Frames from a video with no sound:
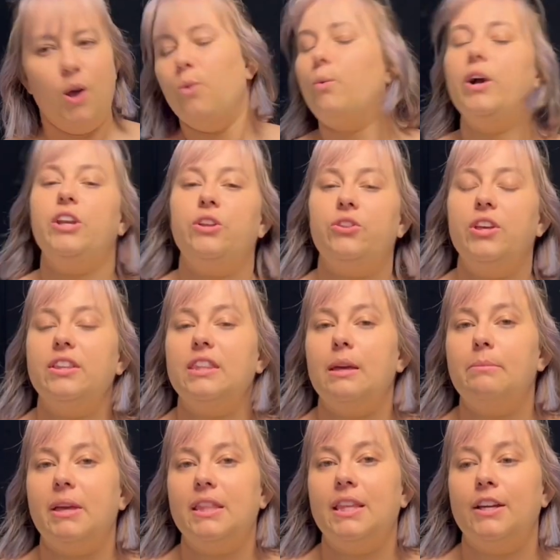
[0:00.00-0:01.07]
Why do you think they
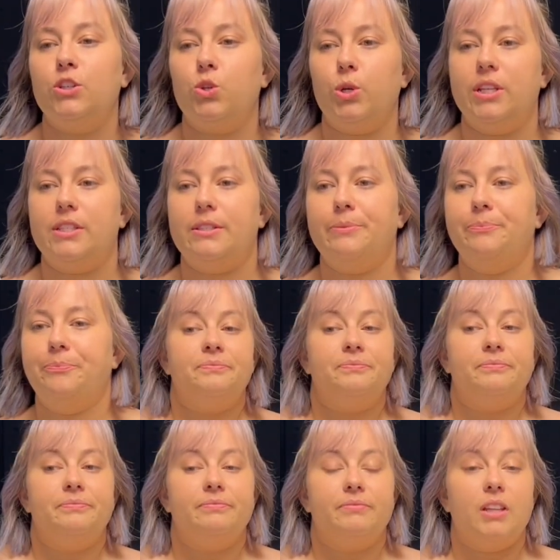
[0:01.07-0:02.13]
made that choice?
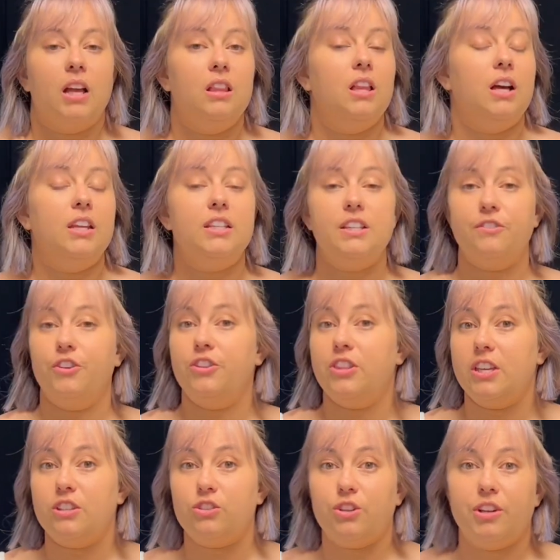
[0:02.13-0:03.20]
A lot of different
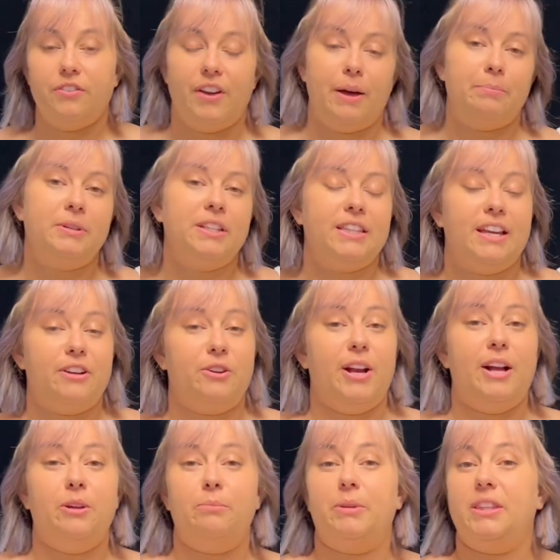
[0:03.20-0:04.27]
things could have happened in that
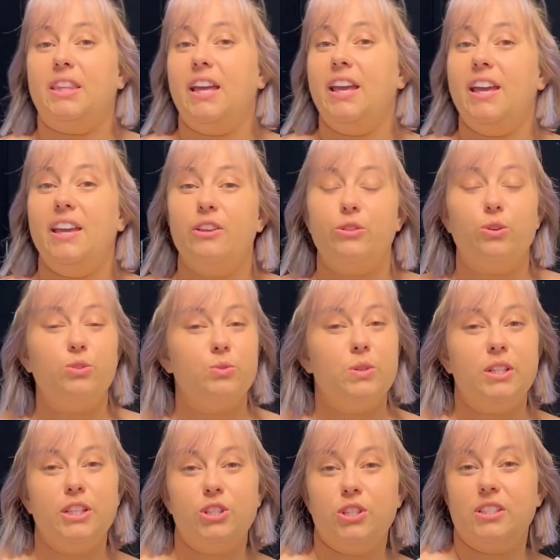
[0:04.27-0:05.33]
crowd, but they, those
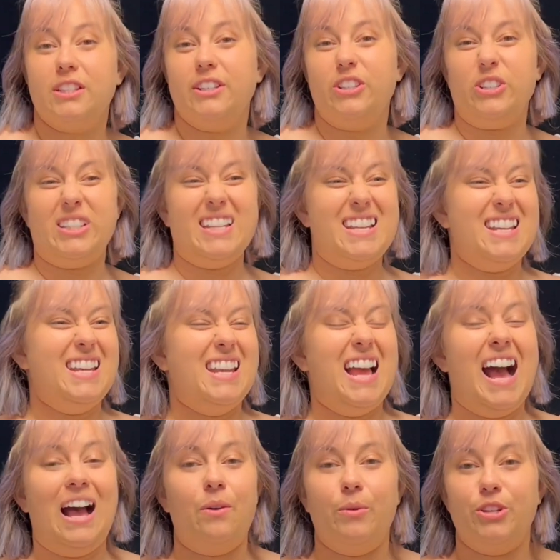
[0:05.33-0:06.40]
religious leaders, did
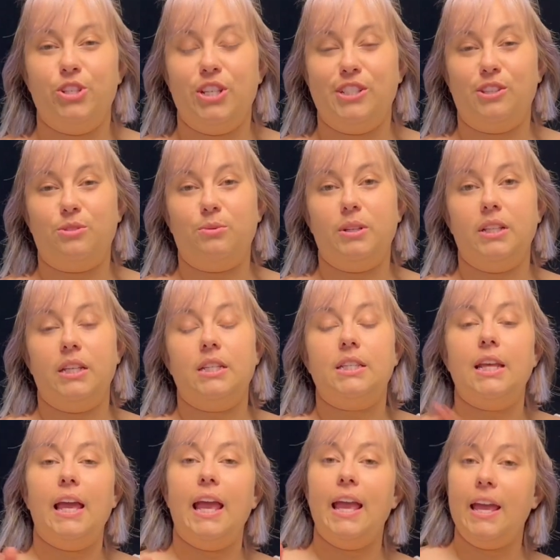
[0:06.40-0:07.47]
not want Jesus released.
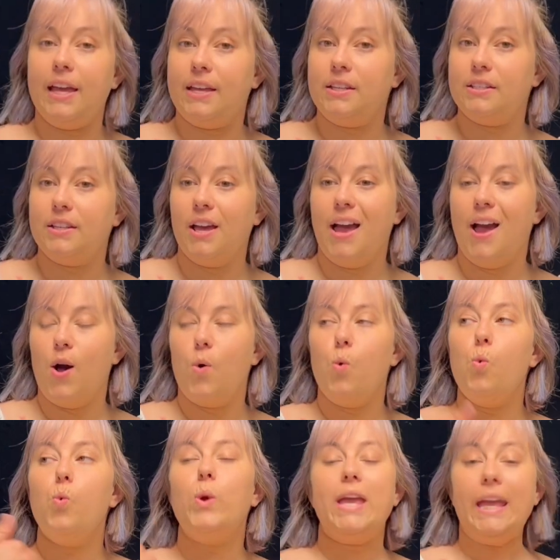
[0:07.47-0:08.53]
And
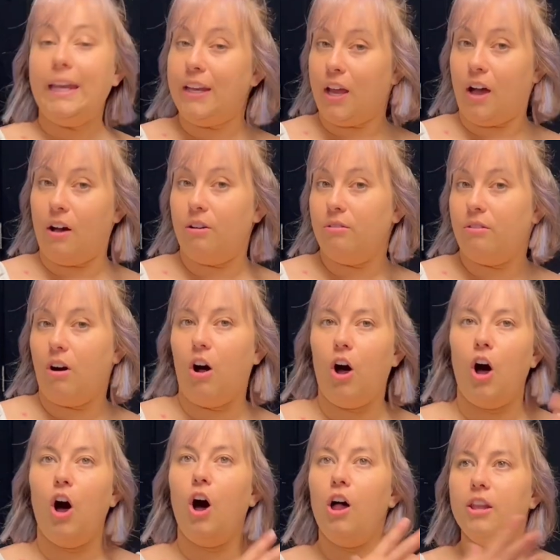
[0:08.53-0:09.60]
we know
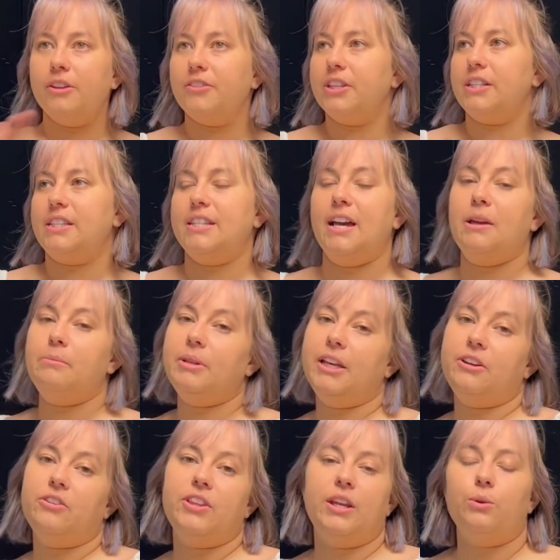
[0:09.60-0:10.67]
all of this time
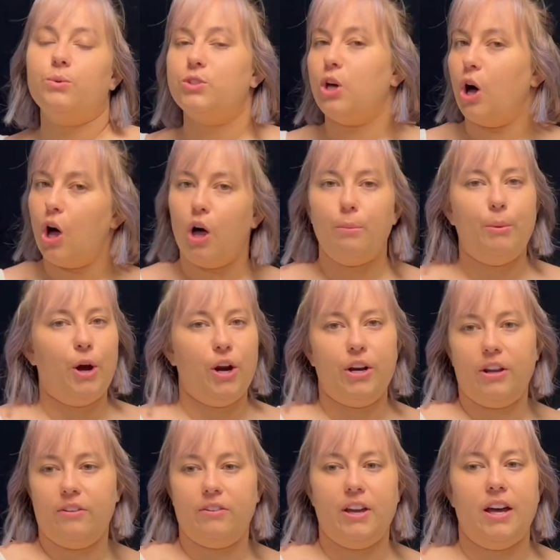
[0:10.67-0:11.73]
later that it was all part
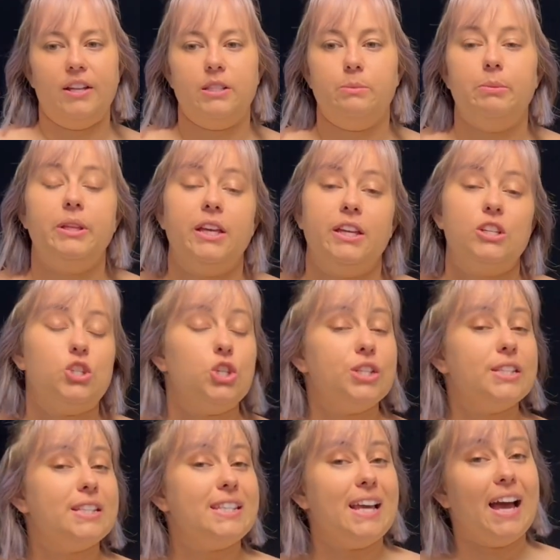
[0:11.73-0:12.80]
of God's plan.
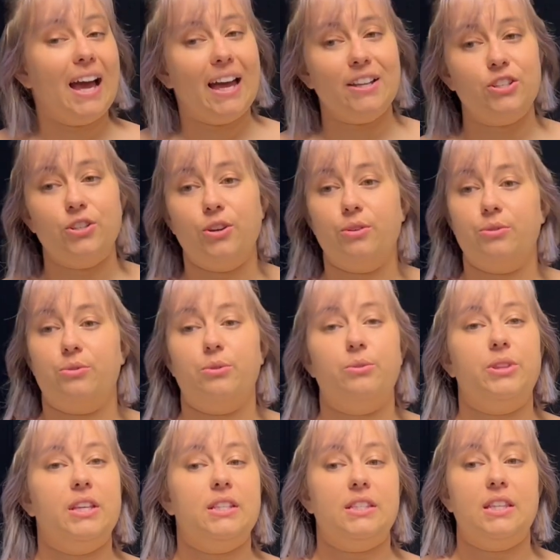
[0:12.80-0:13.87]
Jesus had to go through
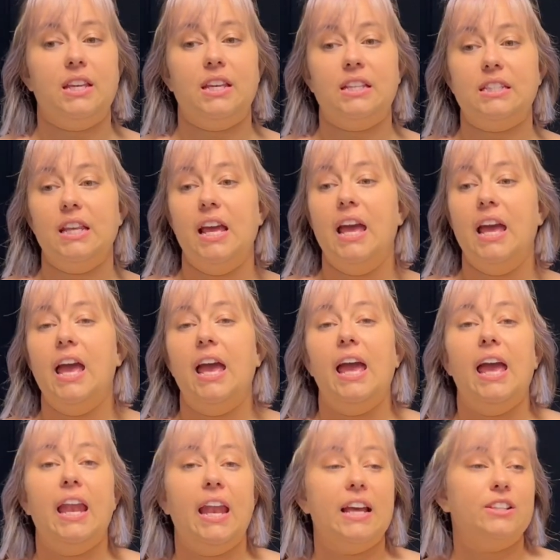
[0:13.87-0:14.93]
these things.
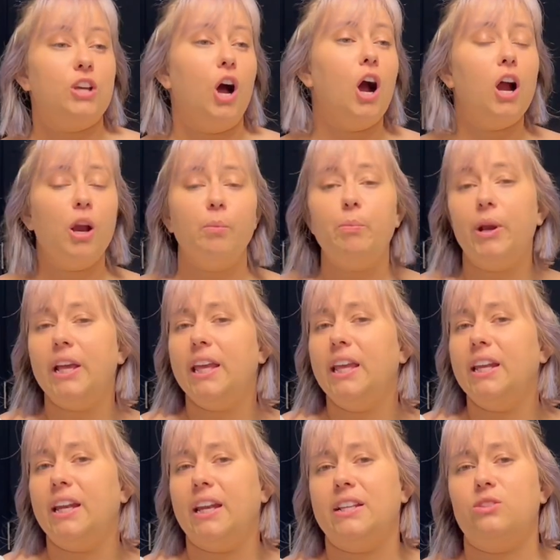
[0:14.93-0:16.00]
And as heartbreaking
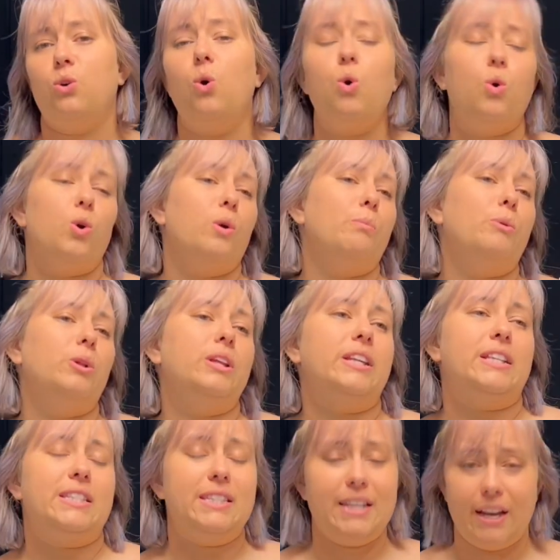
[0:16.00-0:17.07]
and as horrible and
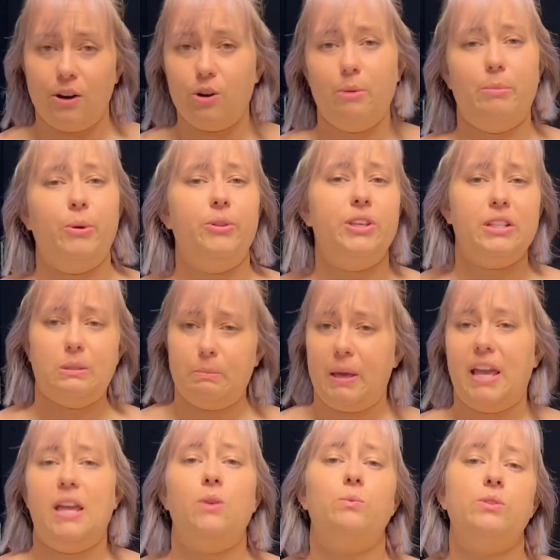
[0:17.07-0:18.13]
as terrible this
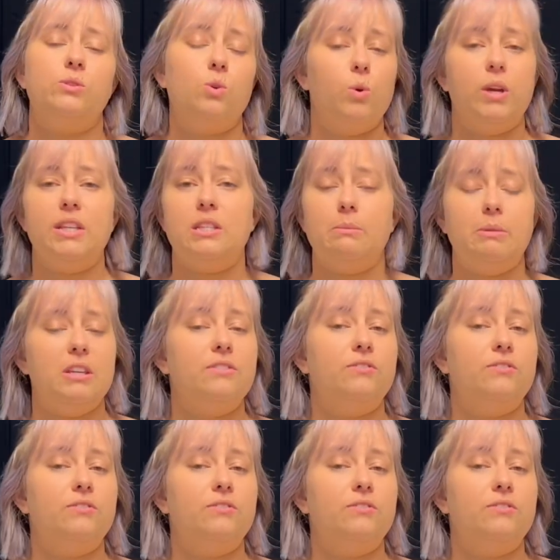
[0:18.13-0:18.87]
pain was going to be